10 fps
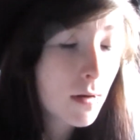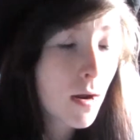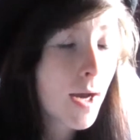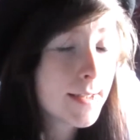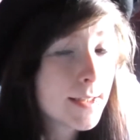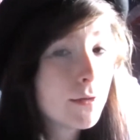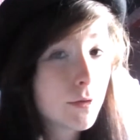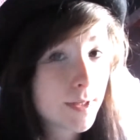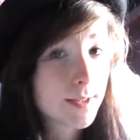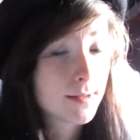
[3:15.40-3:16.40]
I did
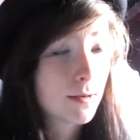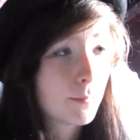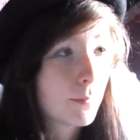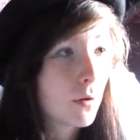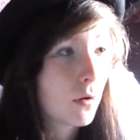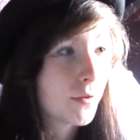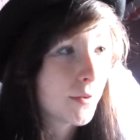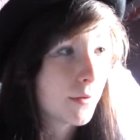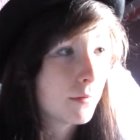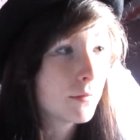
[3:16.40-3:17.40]
not kiss him
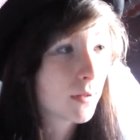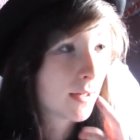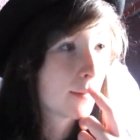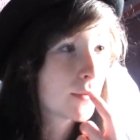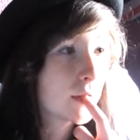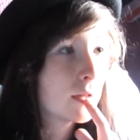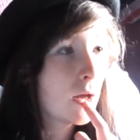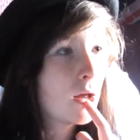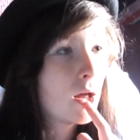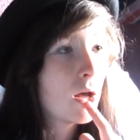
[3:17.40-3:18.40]
on the lips.
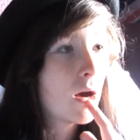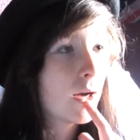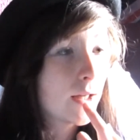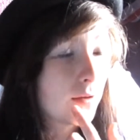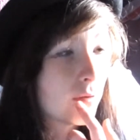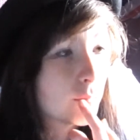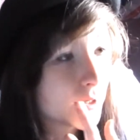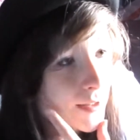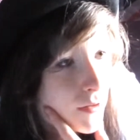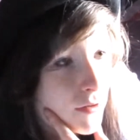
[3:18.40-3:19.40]
I gave him a
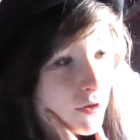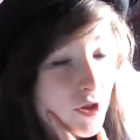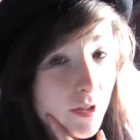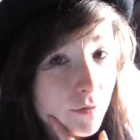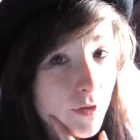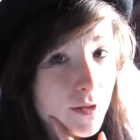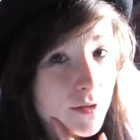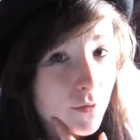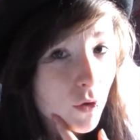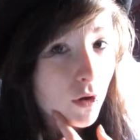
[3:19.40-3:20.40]
kiss on the cheek first
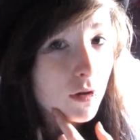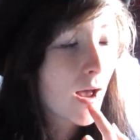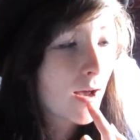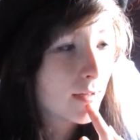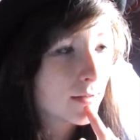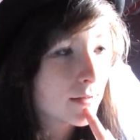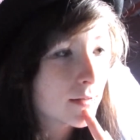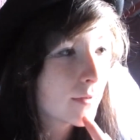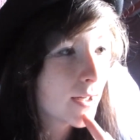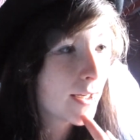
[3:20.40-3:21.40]
of all, and
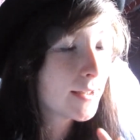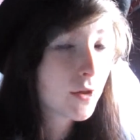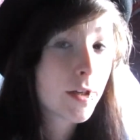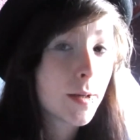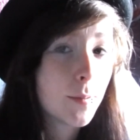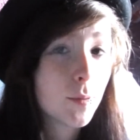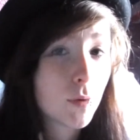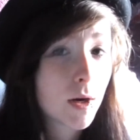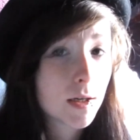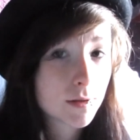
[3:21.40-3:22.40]
it took him a
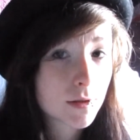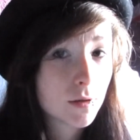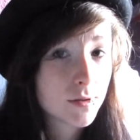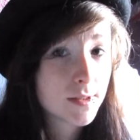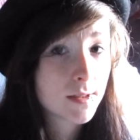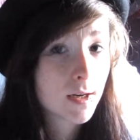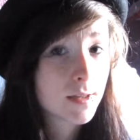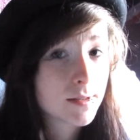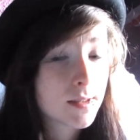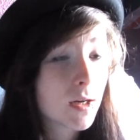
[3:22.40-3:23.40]
while to close his
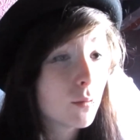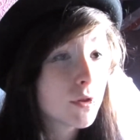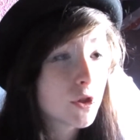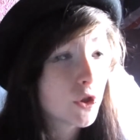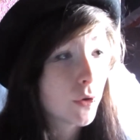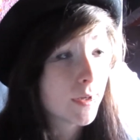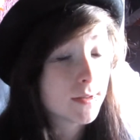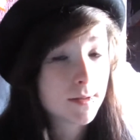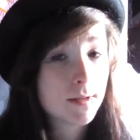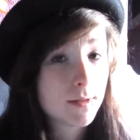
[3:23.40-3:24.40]
eyes, and I wouldn't do it
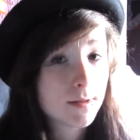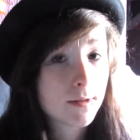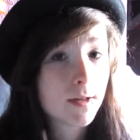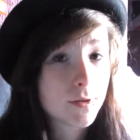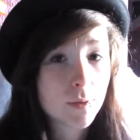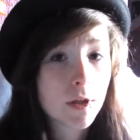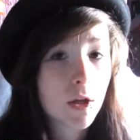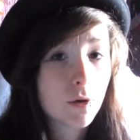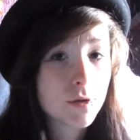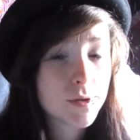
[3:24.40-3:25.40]
until his eyes were
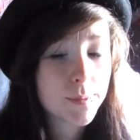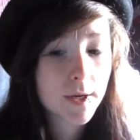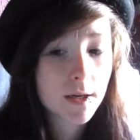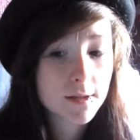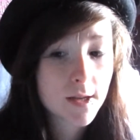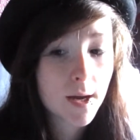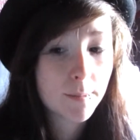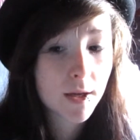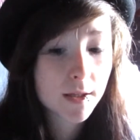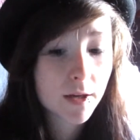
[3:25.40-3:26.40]
closed because I'm
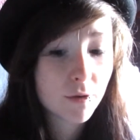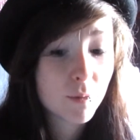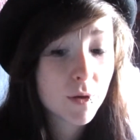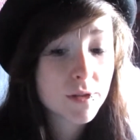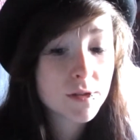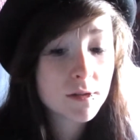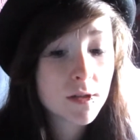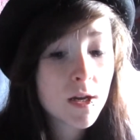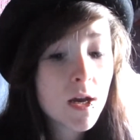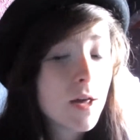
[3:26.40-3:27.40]
that kind of person
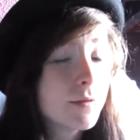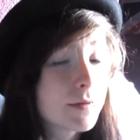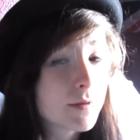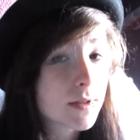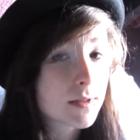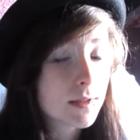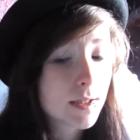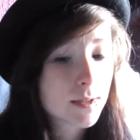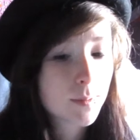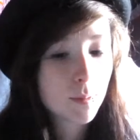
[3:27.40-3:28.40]
doesn't
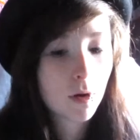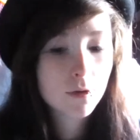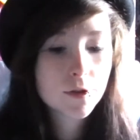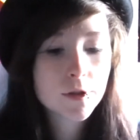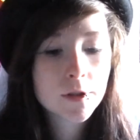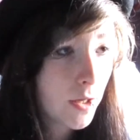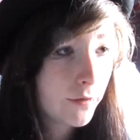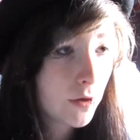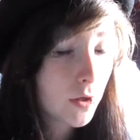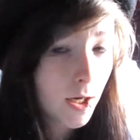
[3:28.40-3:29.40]
like to be watched. If
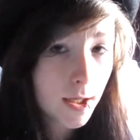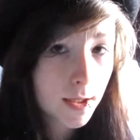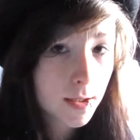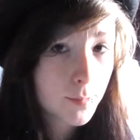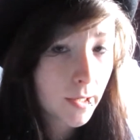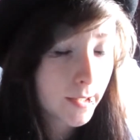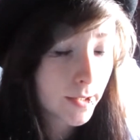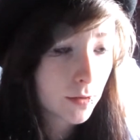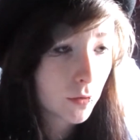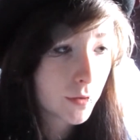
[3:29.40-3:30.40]
you can hear like a
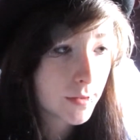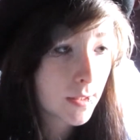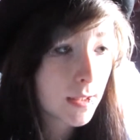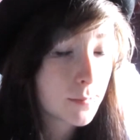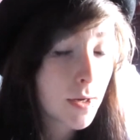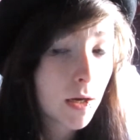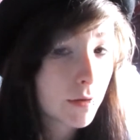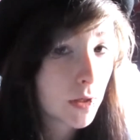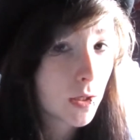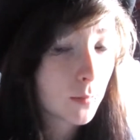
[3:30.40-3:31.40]
banging noise, that is my
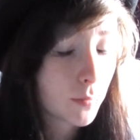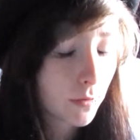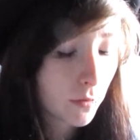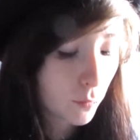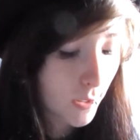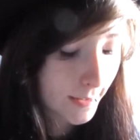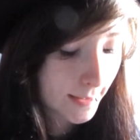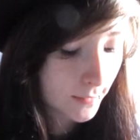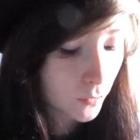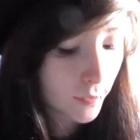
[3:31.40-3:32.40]
other little brother
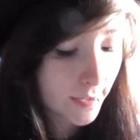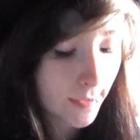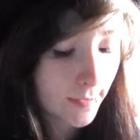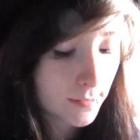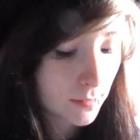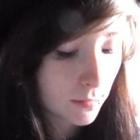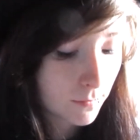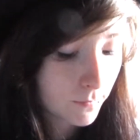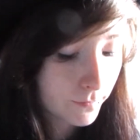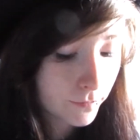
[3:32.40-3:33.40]
whacking the radiator.
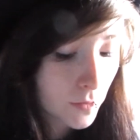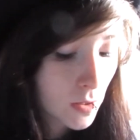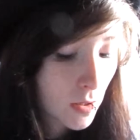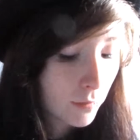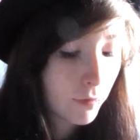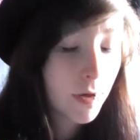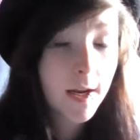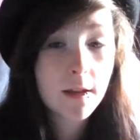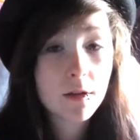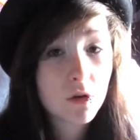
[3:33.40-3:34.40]
If you can
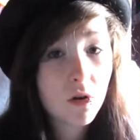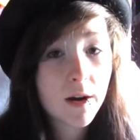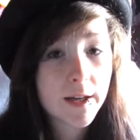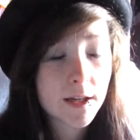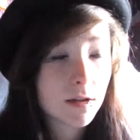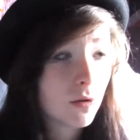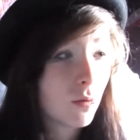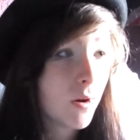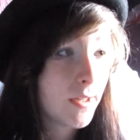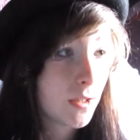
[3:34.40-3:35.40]
hear the crying and the
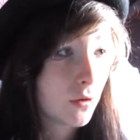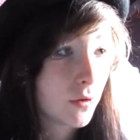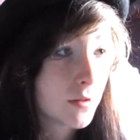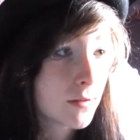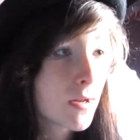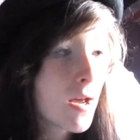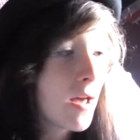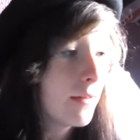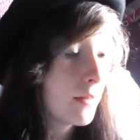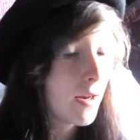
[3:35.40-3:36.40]
whiny noise,
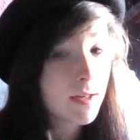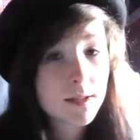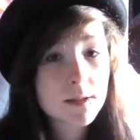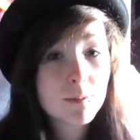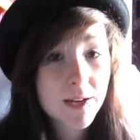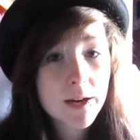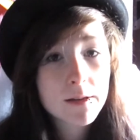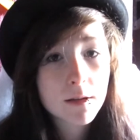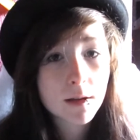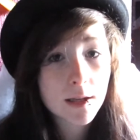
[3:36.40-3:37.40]
that is my
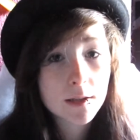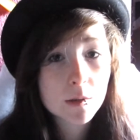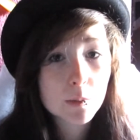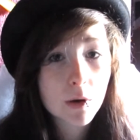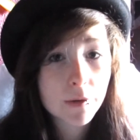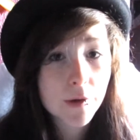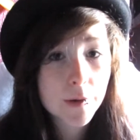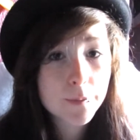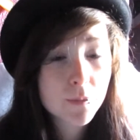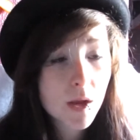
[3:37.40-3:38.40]
other little
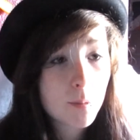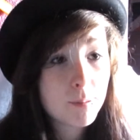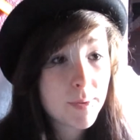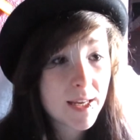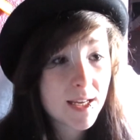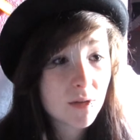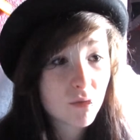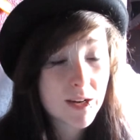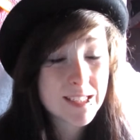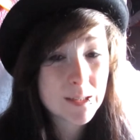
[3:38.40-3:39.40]
brother being
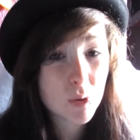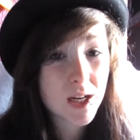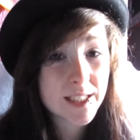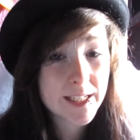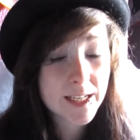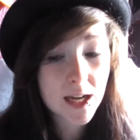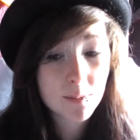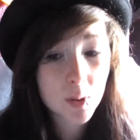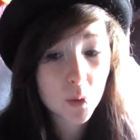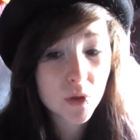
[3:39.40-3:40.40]
really whiny and
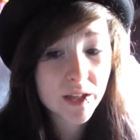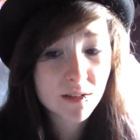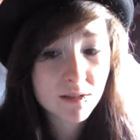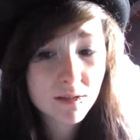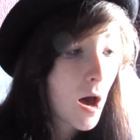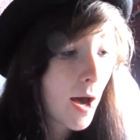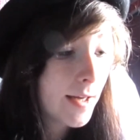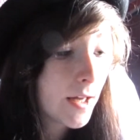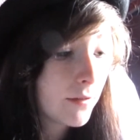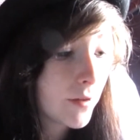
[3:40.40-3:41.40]
moany. I
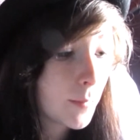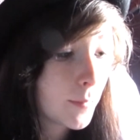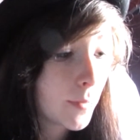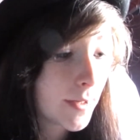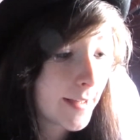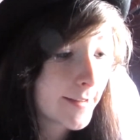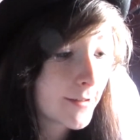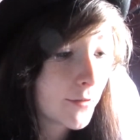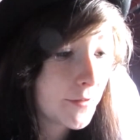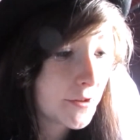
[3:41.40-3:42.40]
gave him a kiss
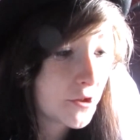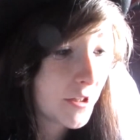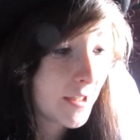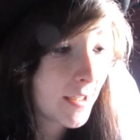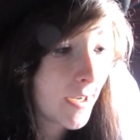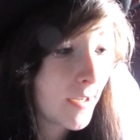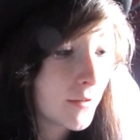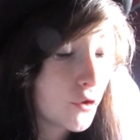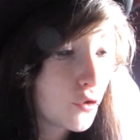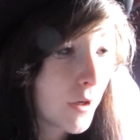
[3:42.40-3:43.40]
on the cheek and
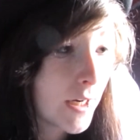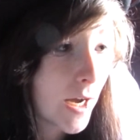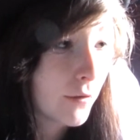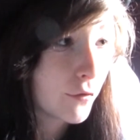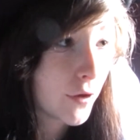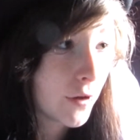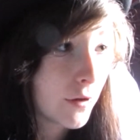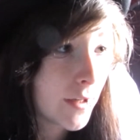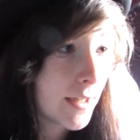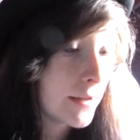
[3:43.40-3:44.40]
straight after
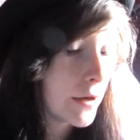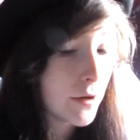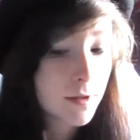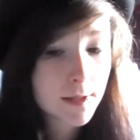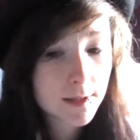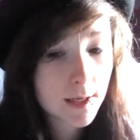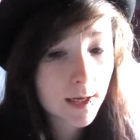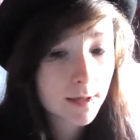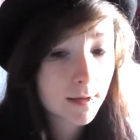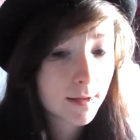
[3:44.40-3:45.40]
he turned his
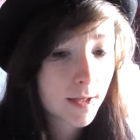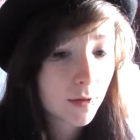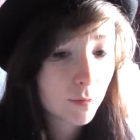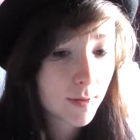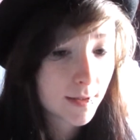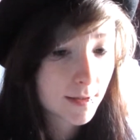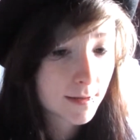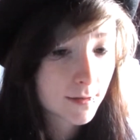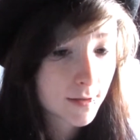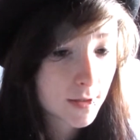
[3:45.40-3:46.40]
head and gave me a
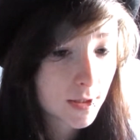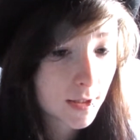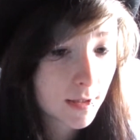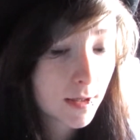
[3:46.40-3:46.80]
kiss on the cheek.